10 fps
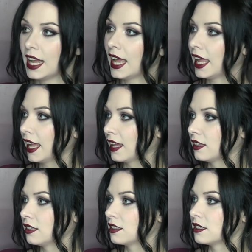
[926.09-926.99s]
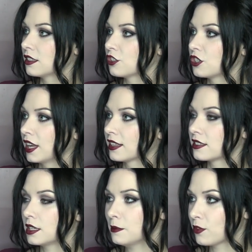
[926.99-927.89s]
and she has a
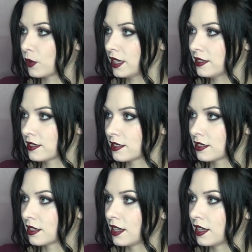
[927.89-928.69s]
deep voice,